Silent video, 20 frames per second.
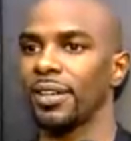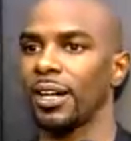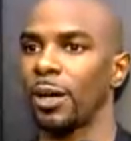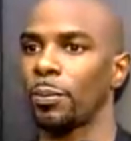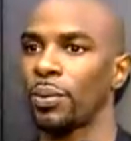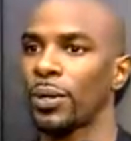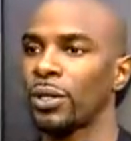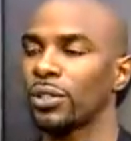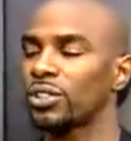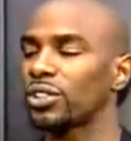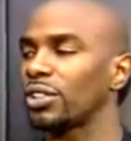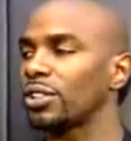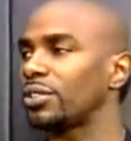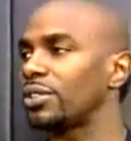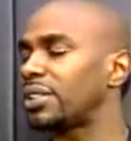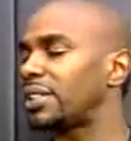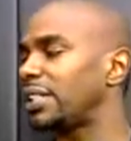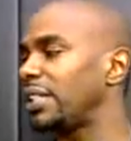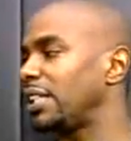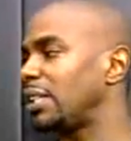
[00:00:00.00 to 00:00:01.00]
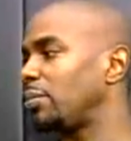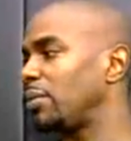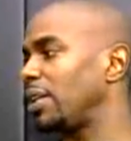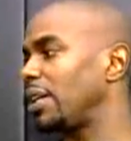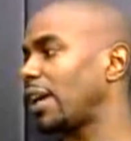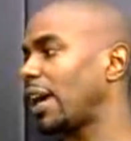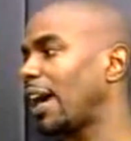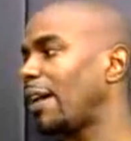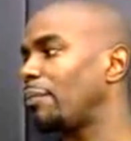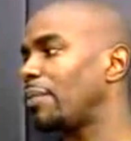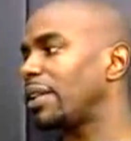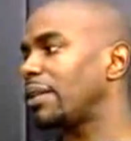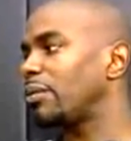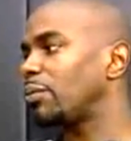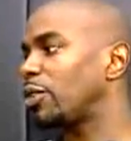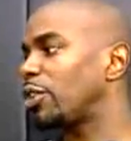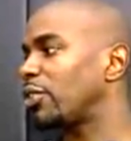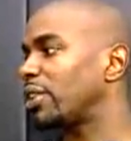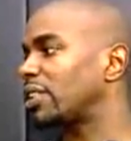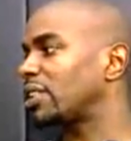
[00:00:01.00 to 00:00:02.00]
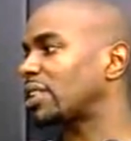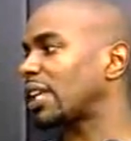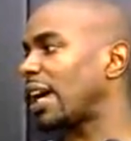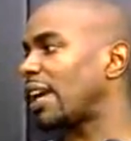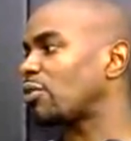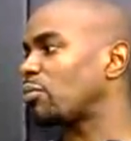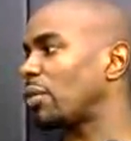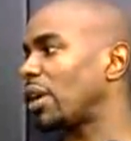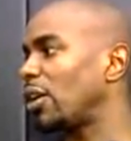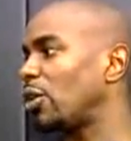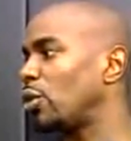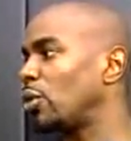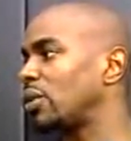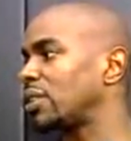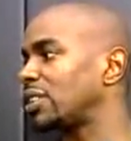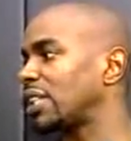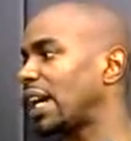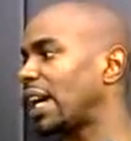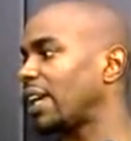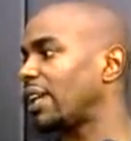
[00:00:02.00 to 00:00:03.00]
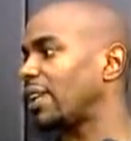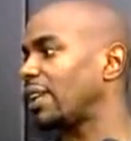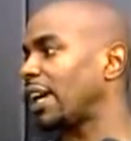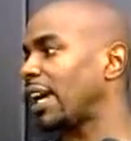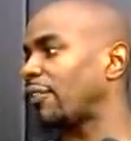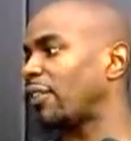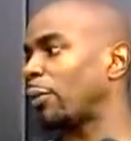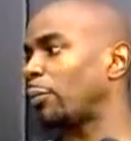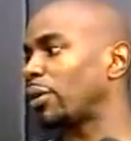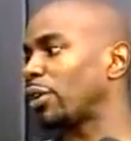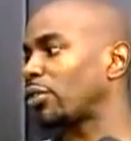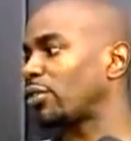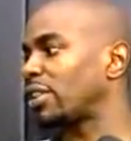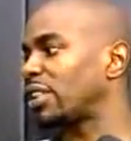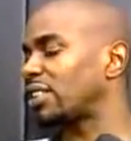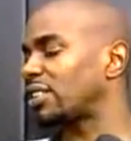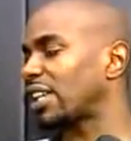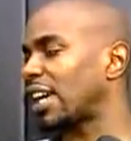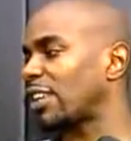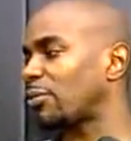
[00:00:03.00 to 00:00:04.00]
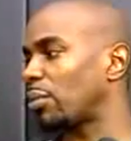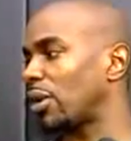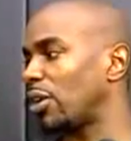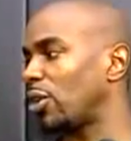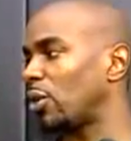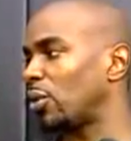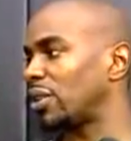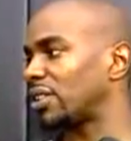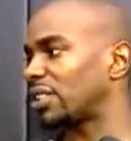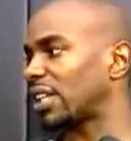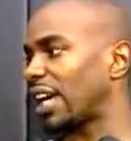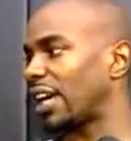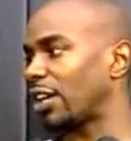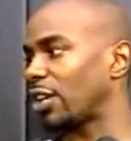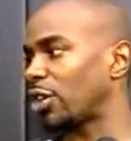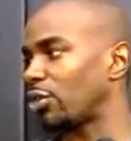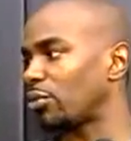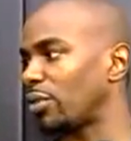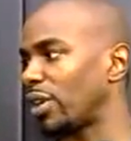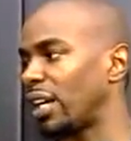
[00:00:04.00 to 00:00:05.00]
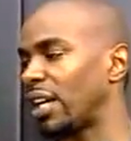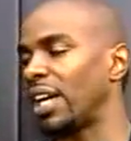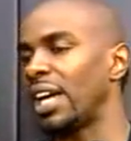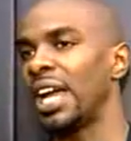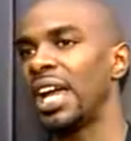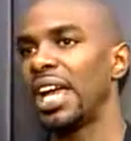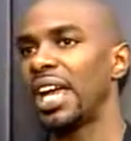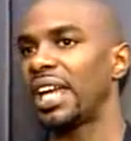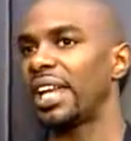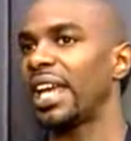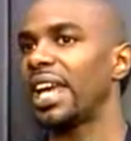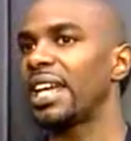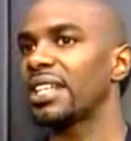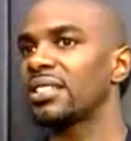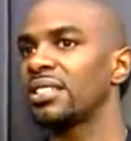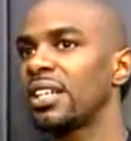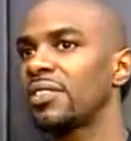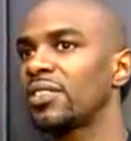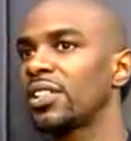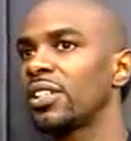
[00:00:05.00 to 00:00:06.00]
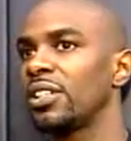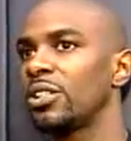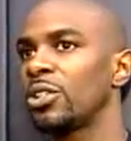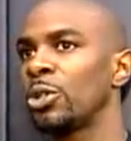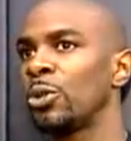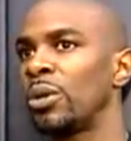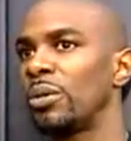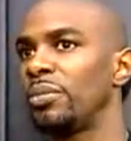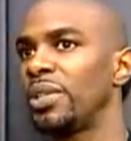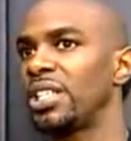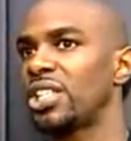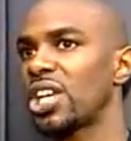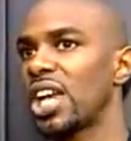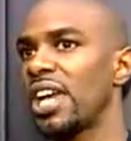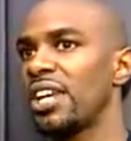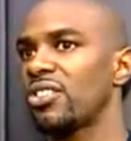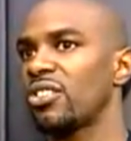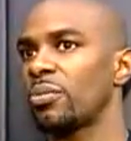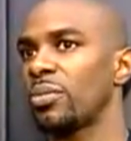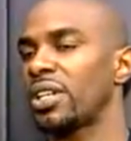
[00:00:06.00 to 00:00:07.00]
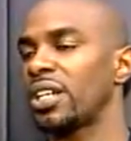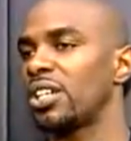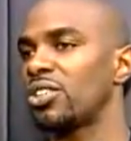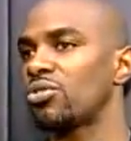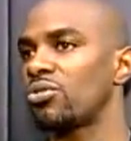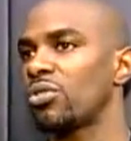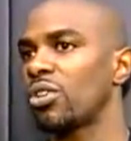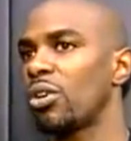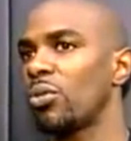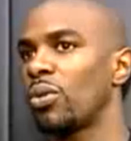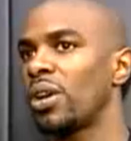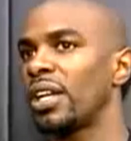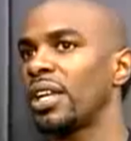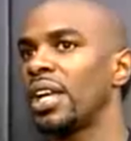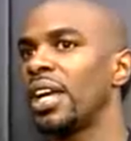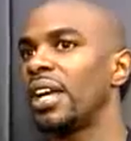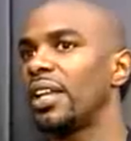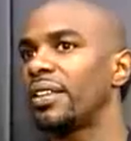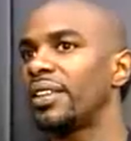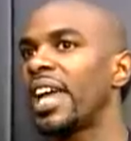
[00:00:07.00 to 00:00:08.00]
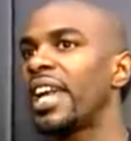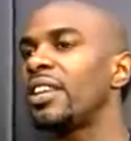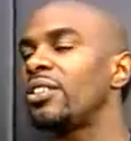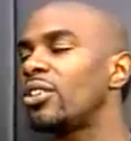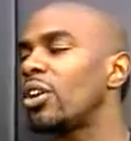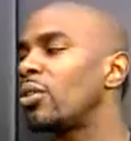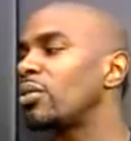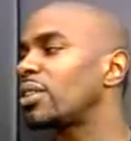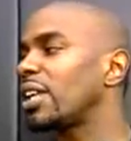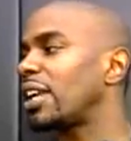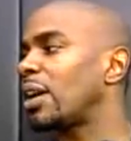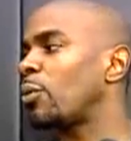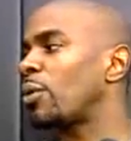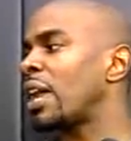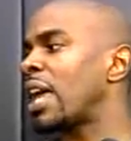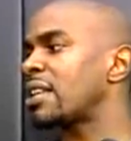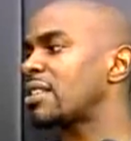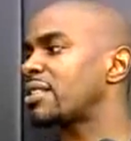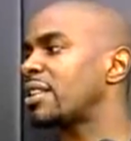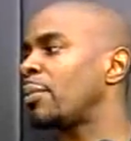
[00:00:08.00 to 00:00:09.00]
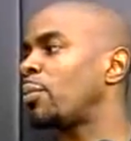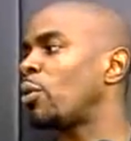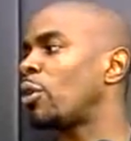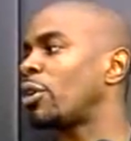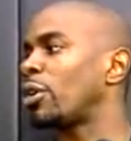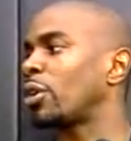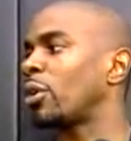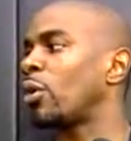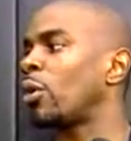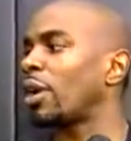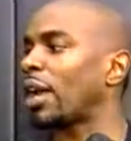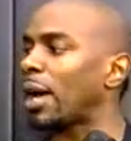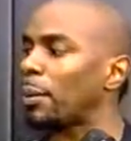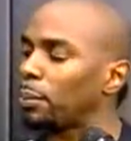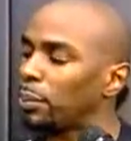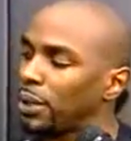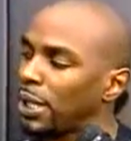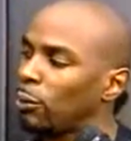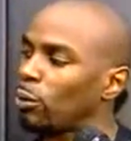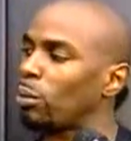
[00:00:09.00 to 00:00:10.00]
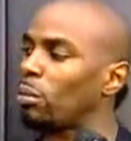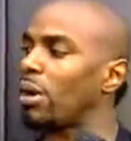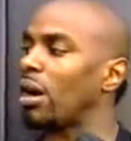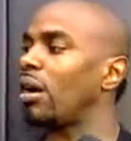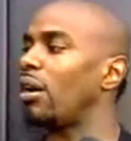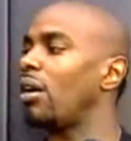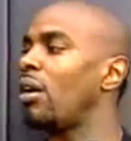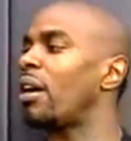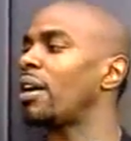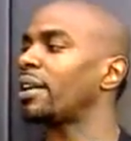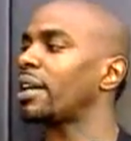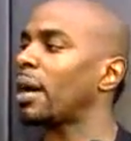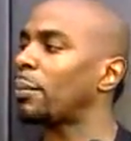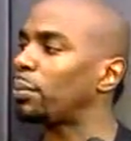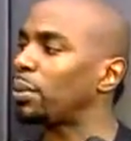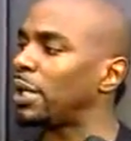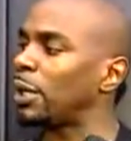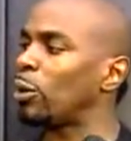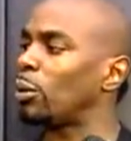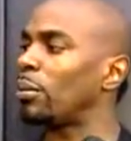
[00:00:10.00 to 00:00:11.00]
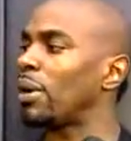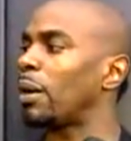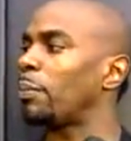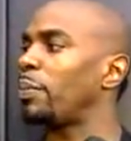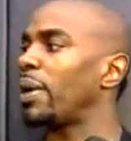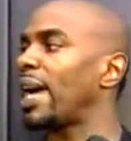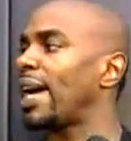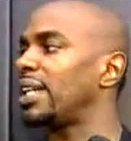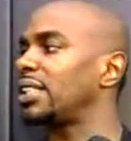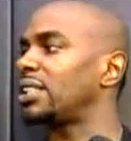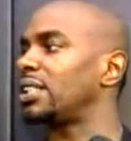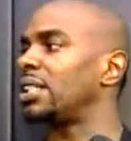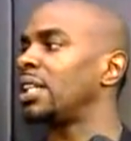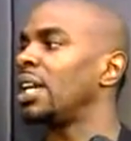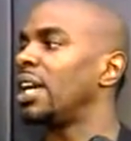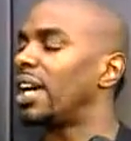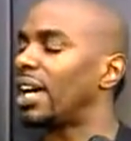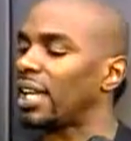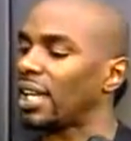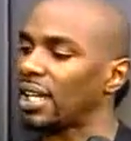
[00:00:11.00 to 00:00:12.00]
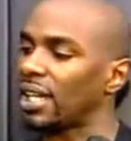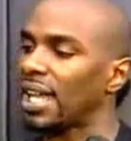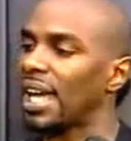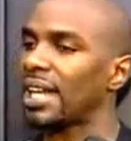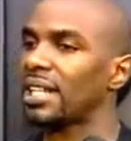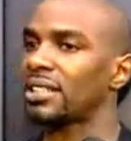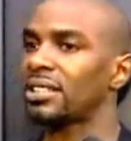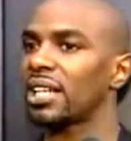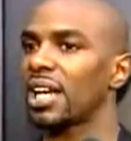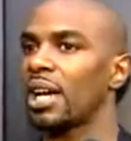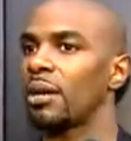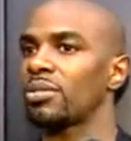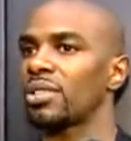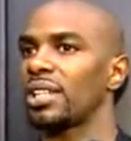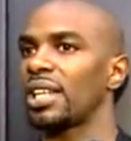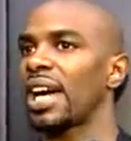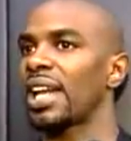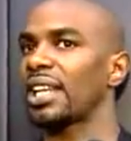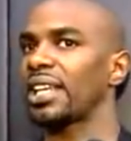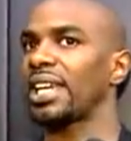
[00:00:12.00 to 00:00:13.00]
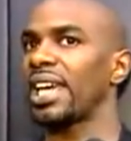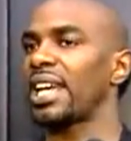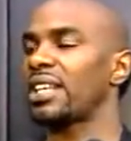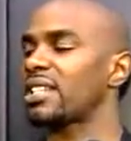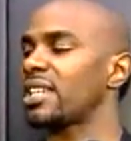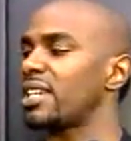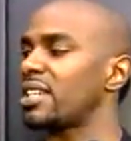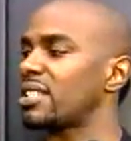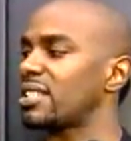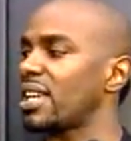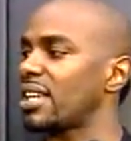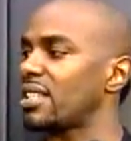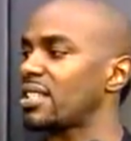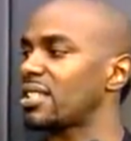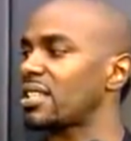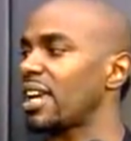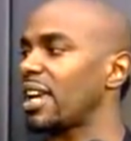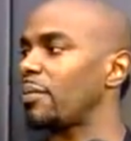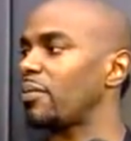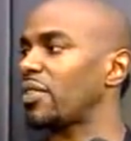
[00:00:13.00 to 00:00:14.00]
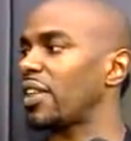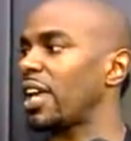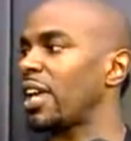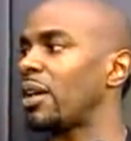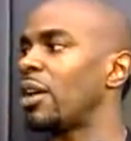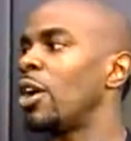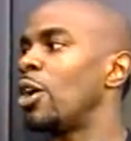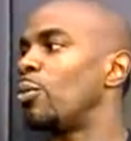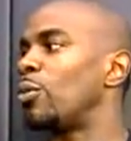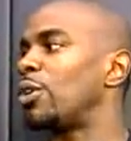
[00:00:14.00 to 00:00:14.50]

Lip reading: a person critique me. I've been criticized my whole entire life. I've been criticized my whole entire career. And it has nothing to do with me changing, because you know what? They know that when I step on the court, I play with my heart and I play with my passion. And a lot of times, a lot of cats can't say the same thing.